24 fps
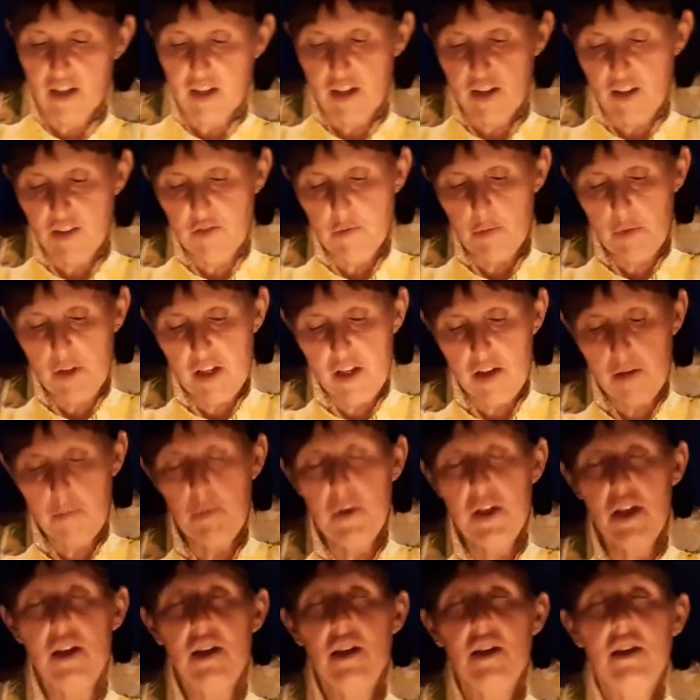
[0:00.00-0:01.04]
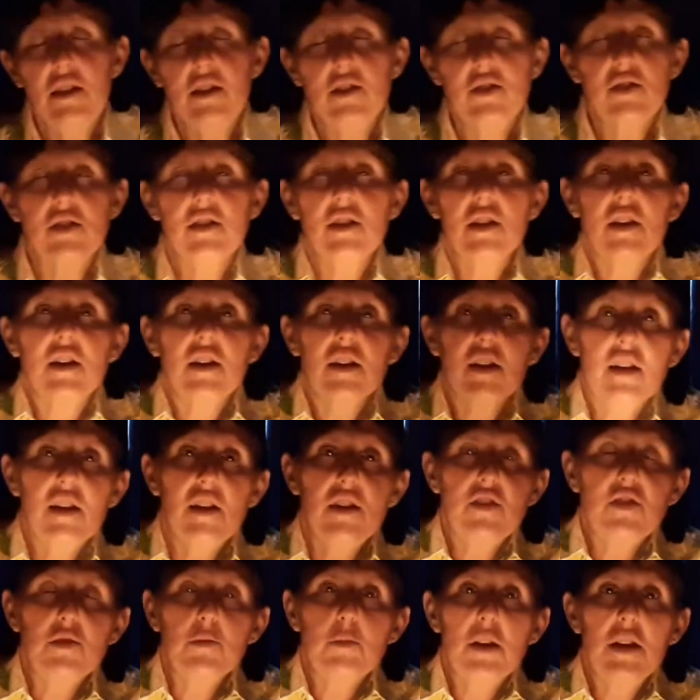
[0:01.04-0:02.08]
gives me peace,
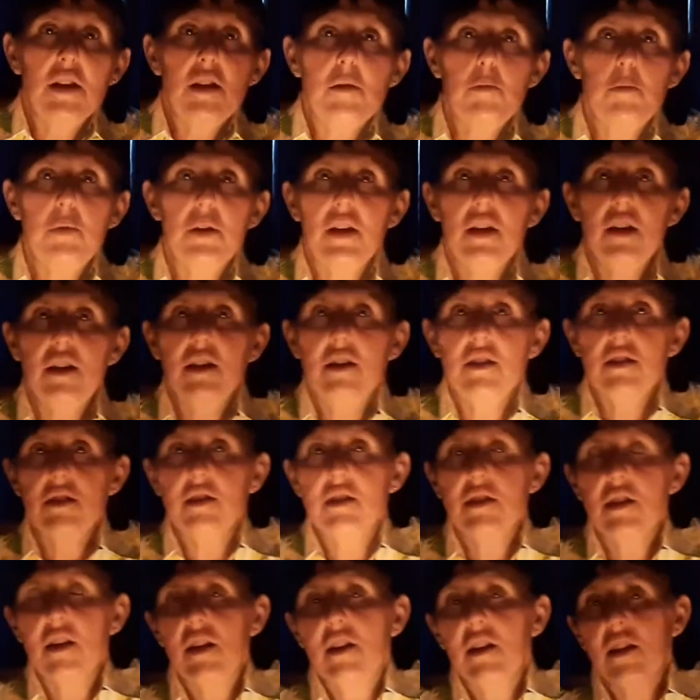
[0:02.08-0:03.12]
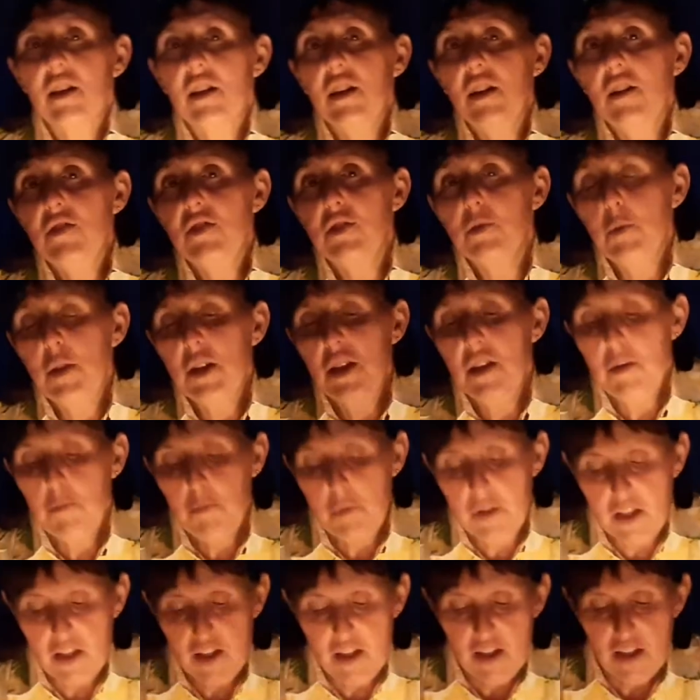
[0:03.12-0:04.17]
gives me peace, gives me
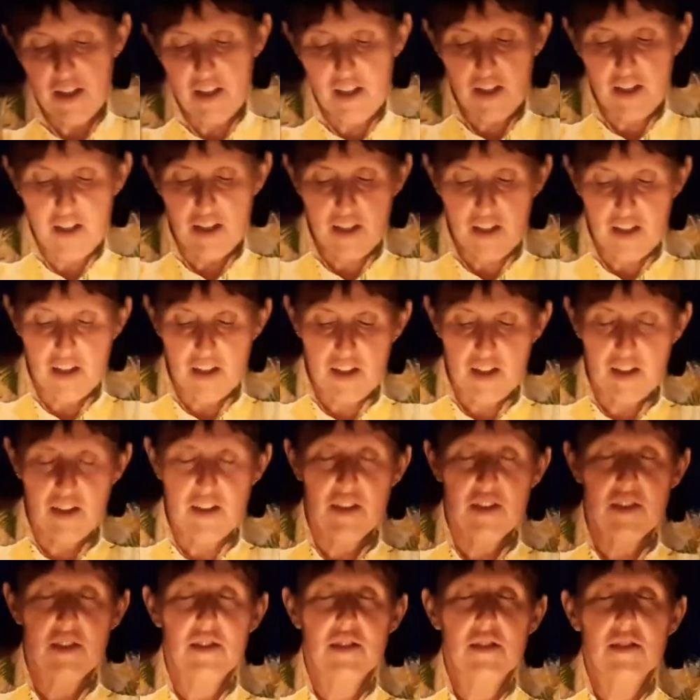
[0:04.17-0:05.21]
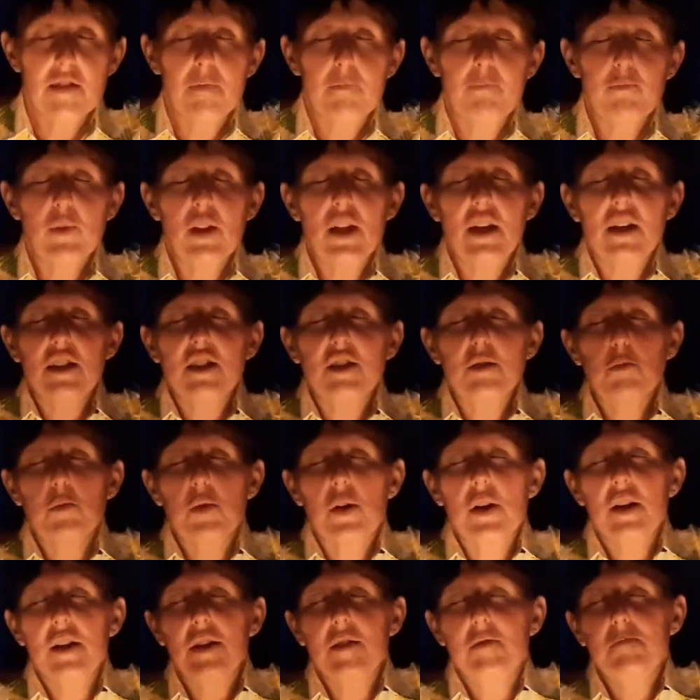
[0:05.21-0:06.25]
peace. Let us
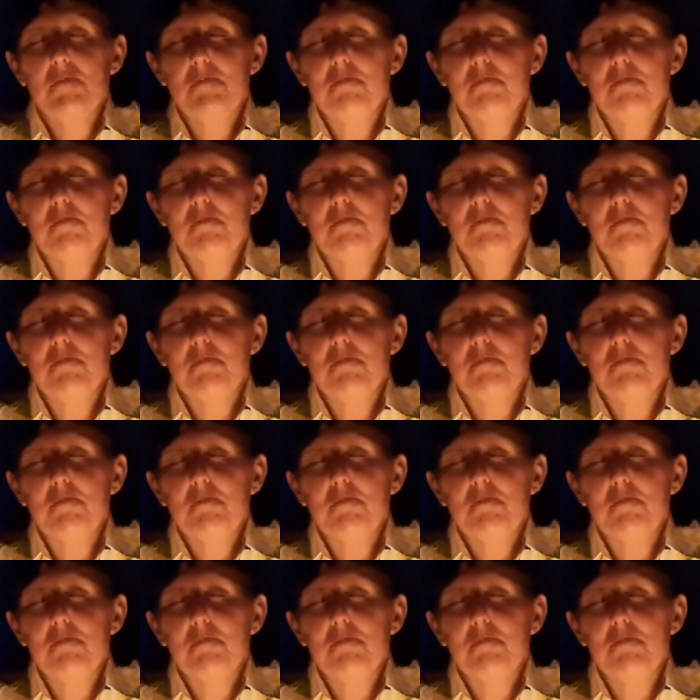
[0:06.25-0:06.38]
pray.